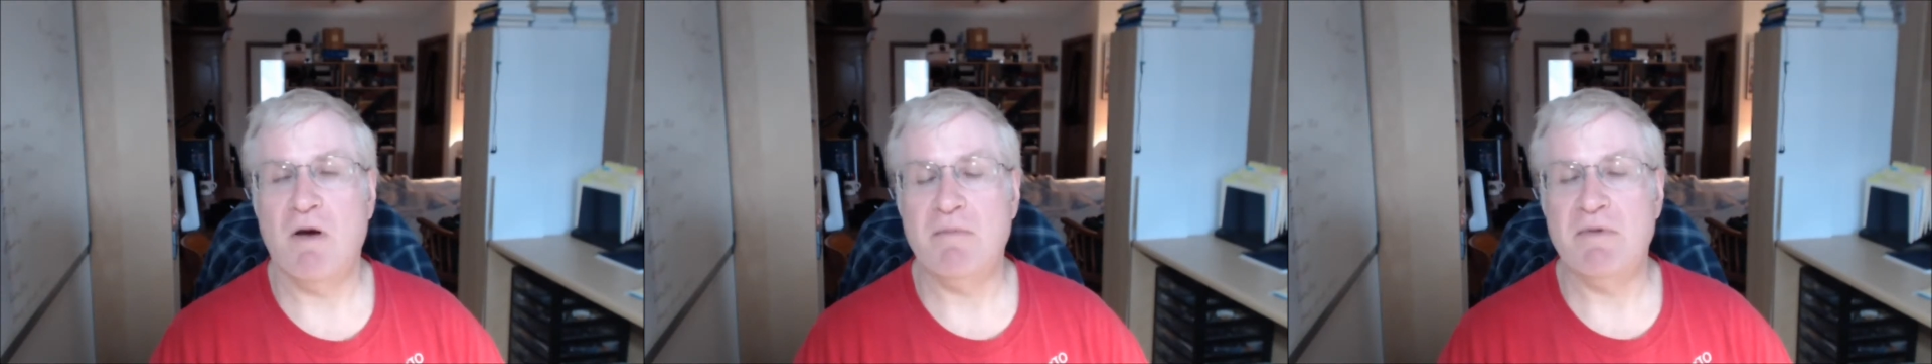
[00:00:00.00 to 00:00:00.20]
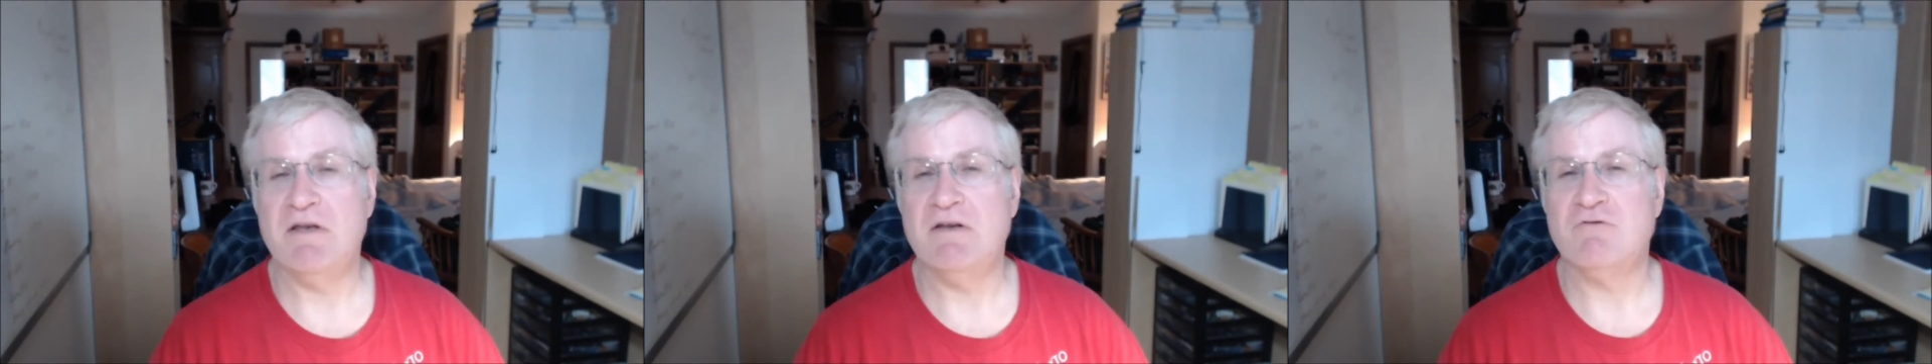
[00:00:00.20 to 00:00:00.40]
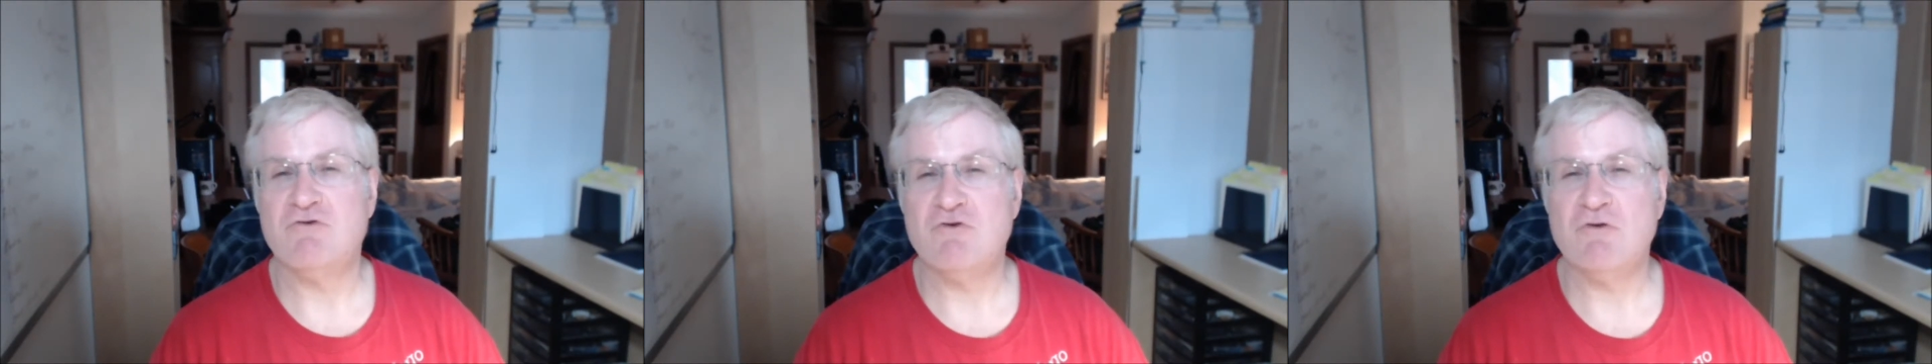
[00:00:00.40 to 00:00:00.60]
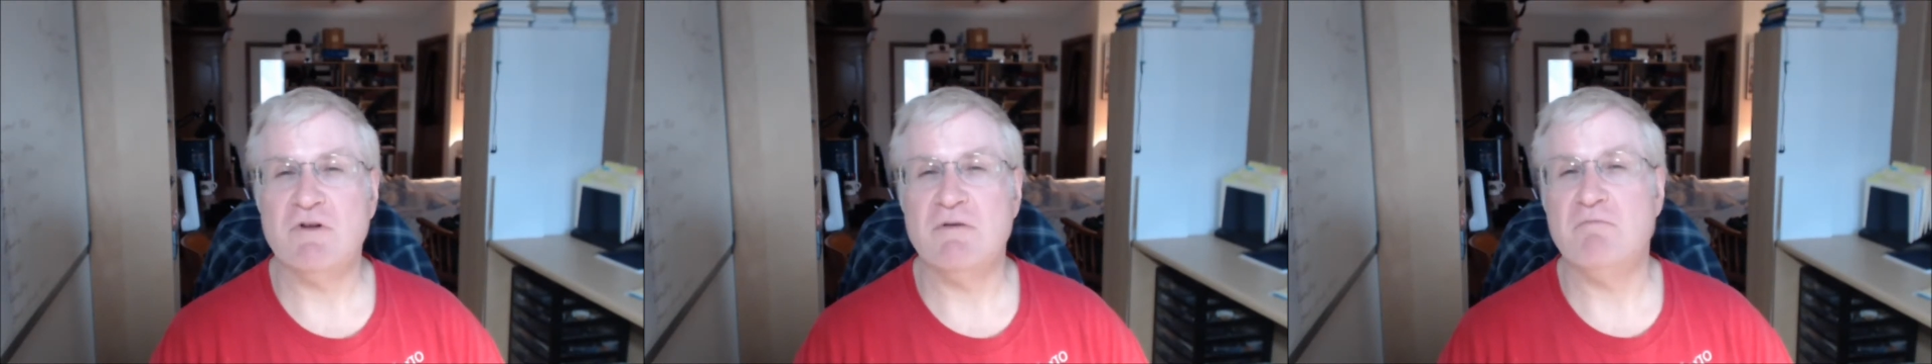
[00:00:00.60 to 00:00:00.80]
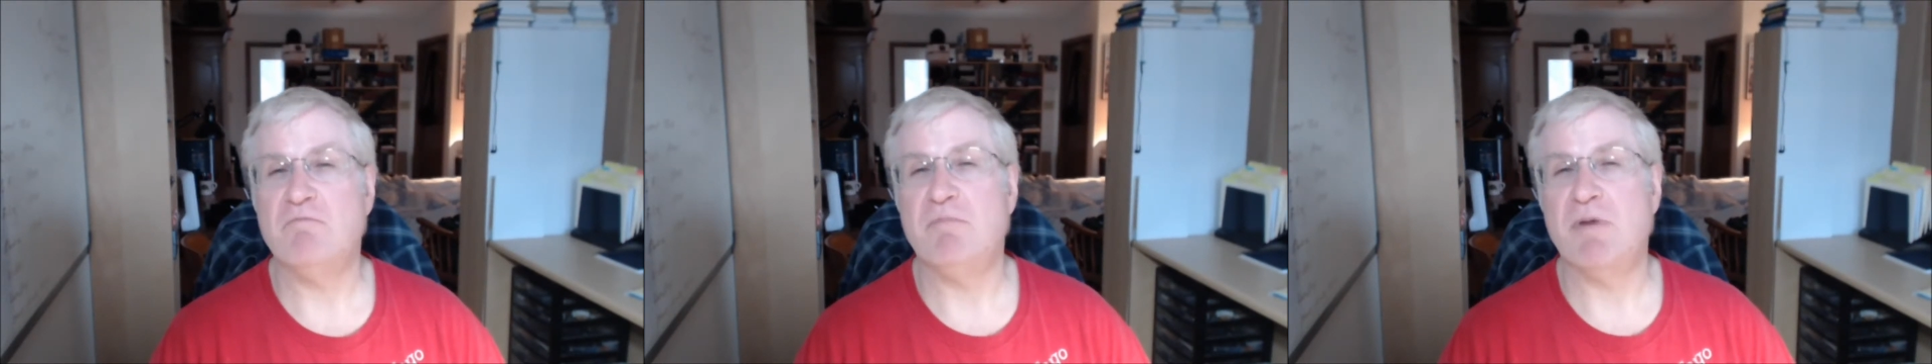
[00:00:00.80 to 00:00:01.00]
I mean,
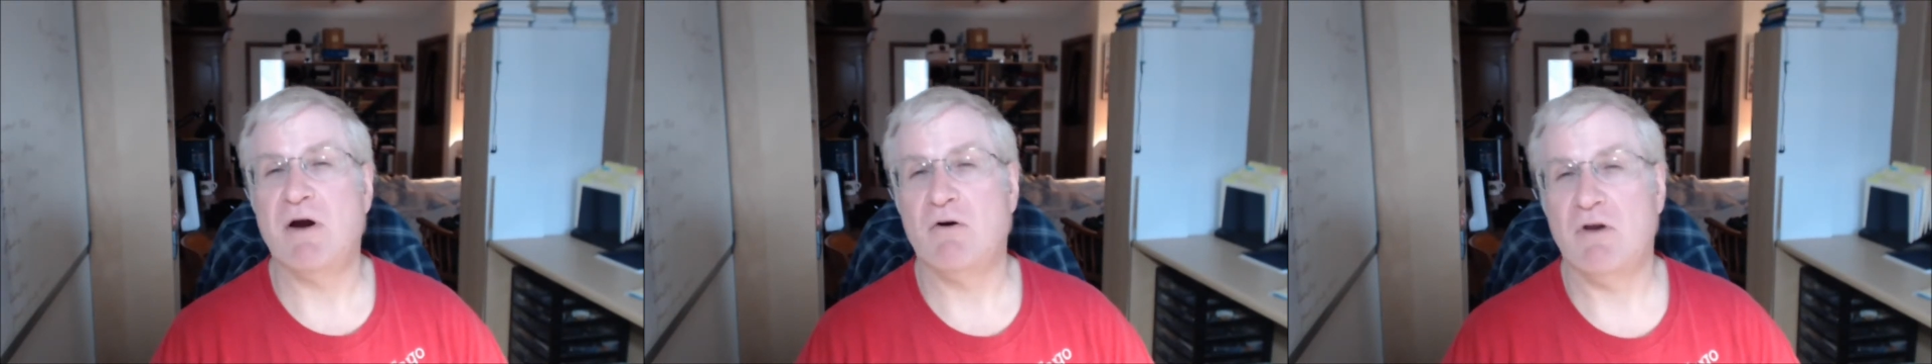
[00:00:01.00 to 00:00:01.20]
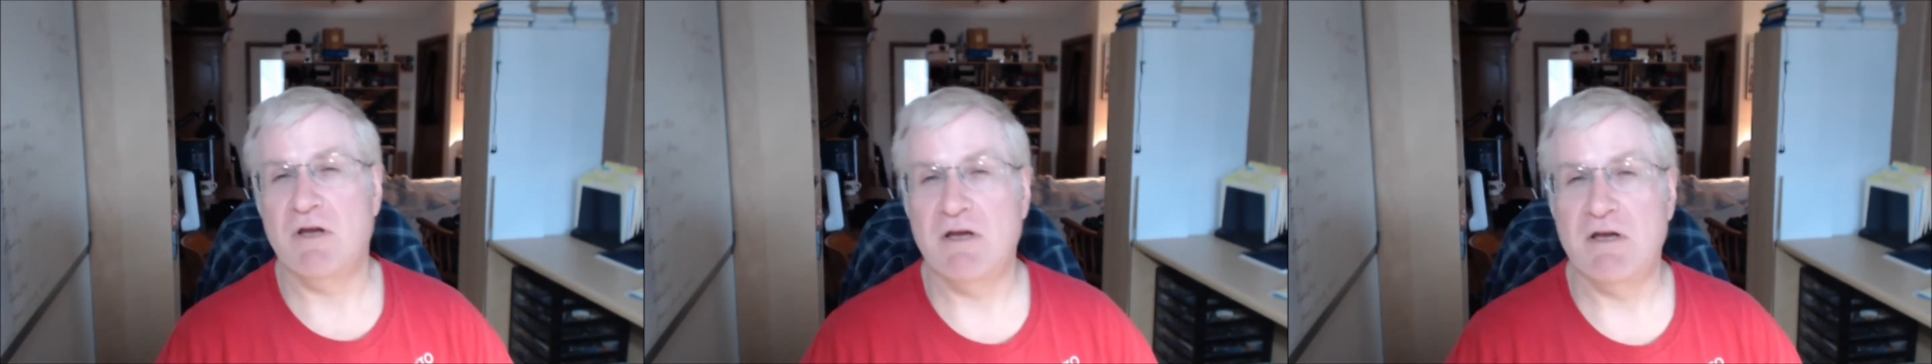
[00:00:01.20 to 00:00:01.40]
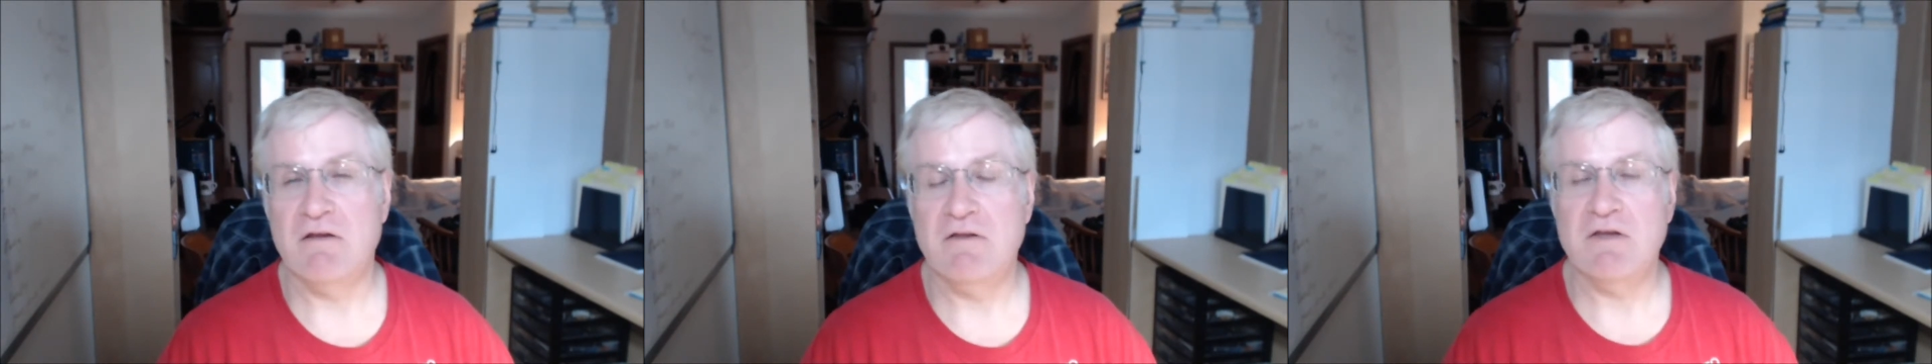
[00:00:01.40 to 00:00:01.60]
truly barreling.